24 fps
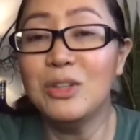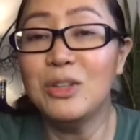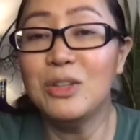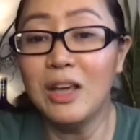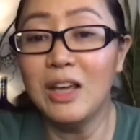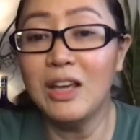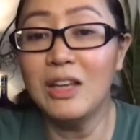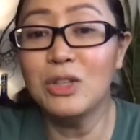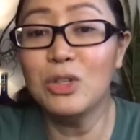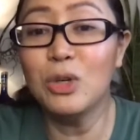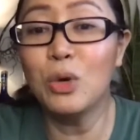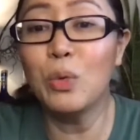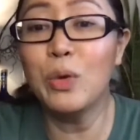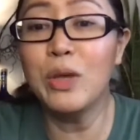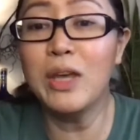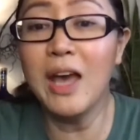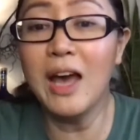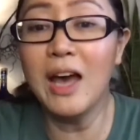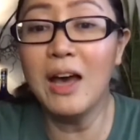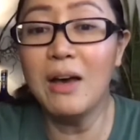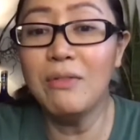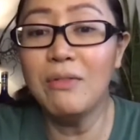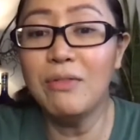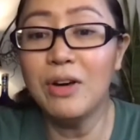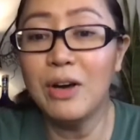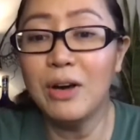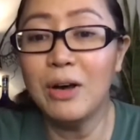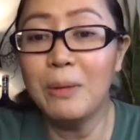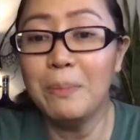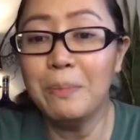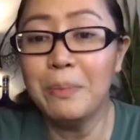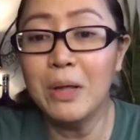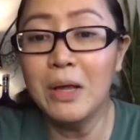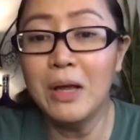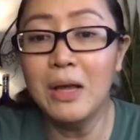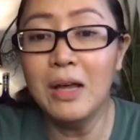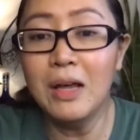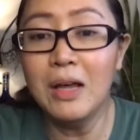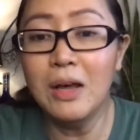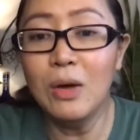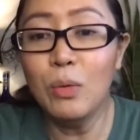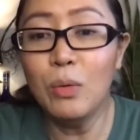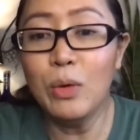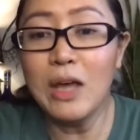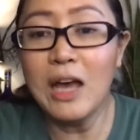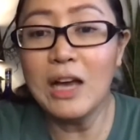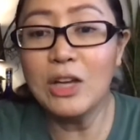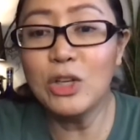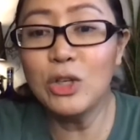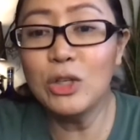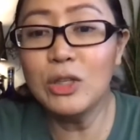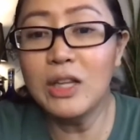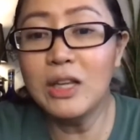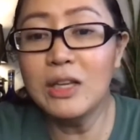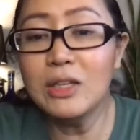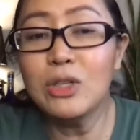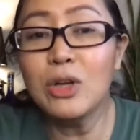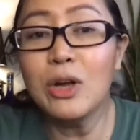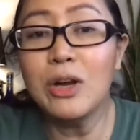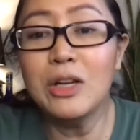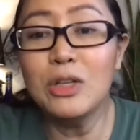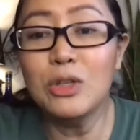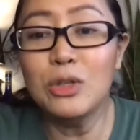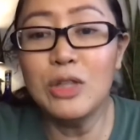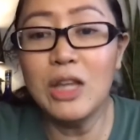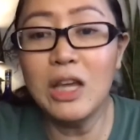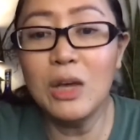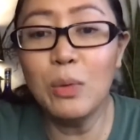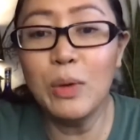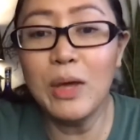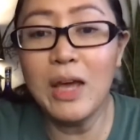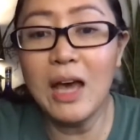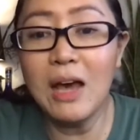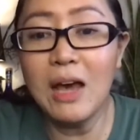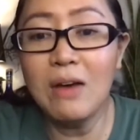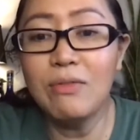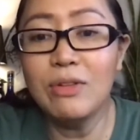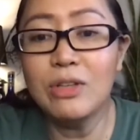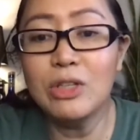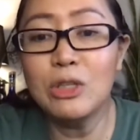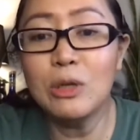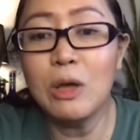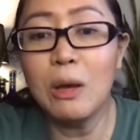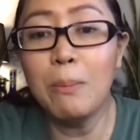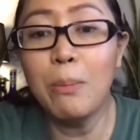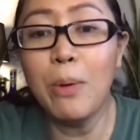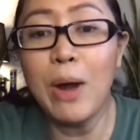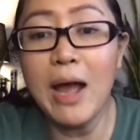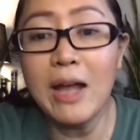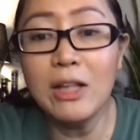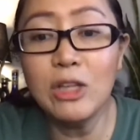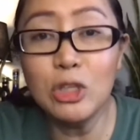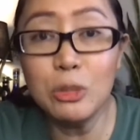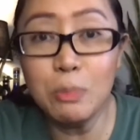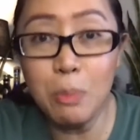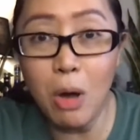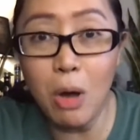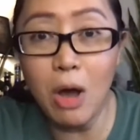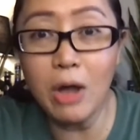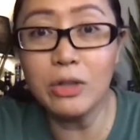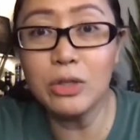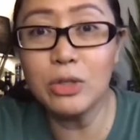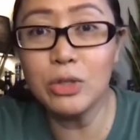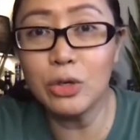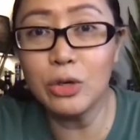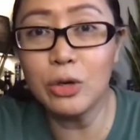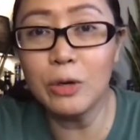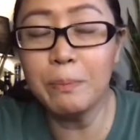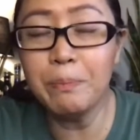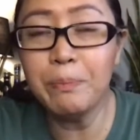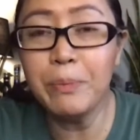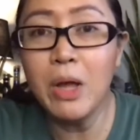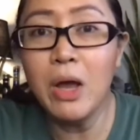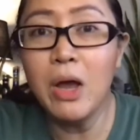today. So we actually, starting today, we have a brand sponsor